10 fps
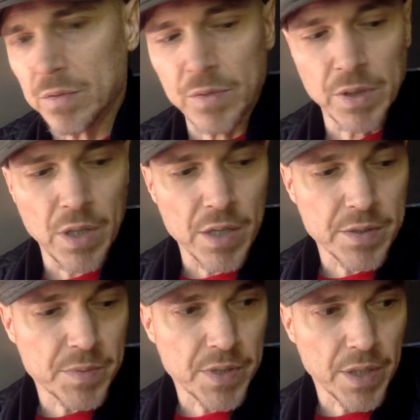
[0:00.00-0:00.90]
really
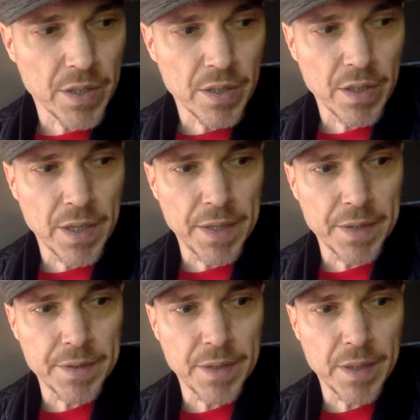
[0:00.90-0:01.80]
awesome singer
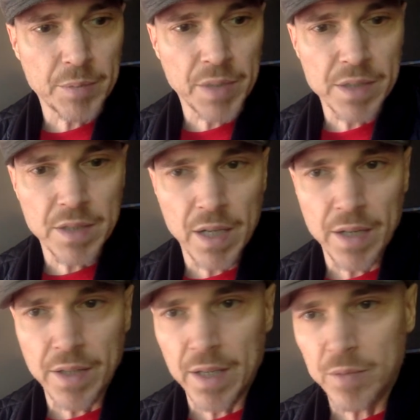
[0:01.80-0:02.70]
and plays
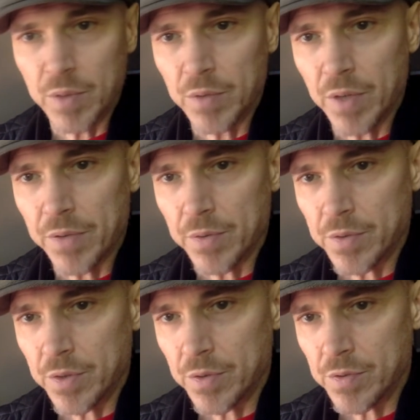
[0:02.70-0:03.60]
clarinet, and we run through
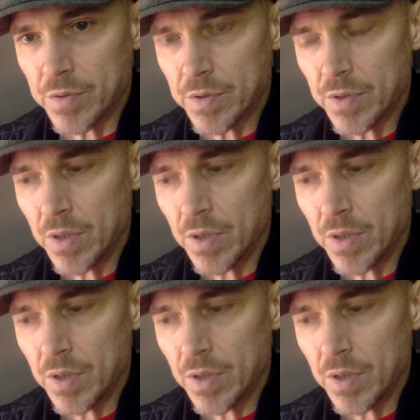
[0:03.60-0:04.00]
tunes.